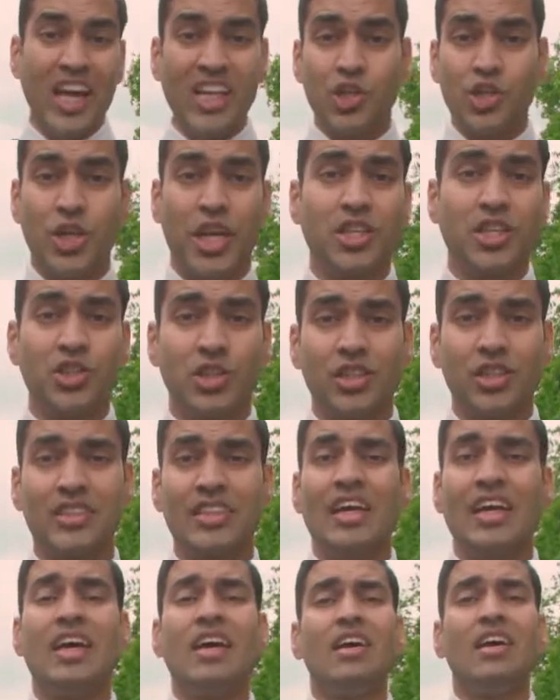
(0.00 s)
changes
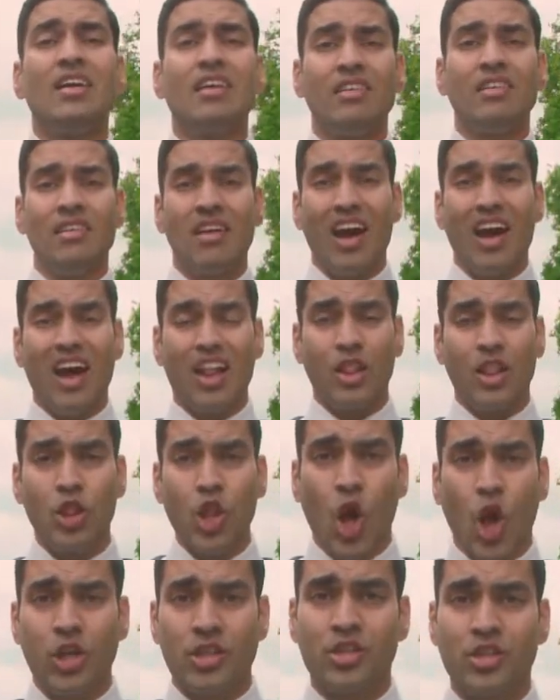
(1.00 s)
a
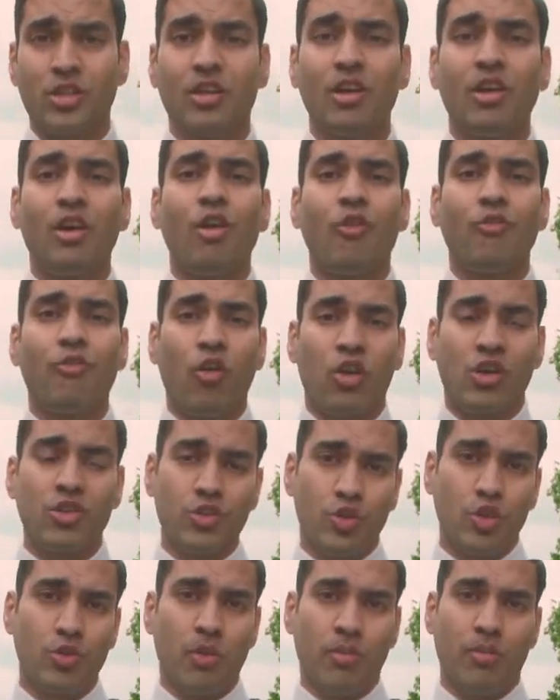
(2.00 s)
lot for
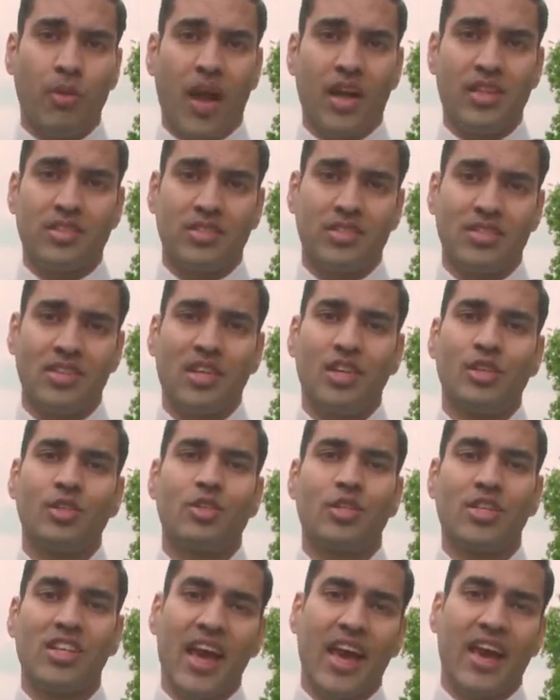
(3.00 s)
consumer brands
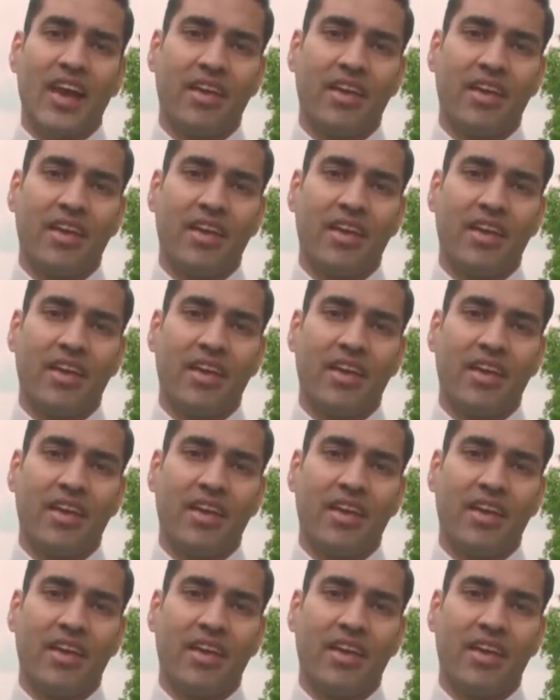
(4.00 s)
today.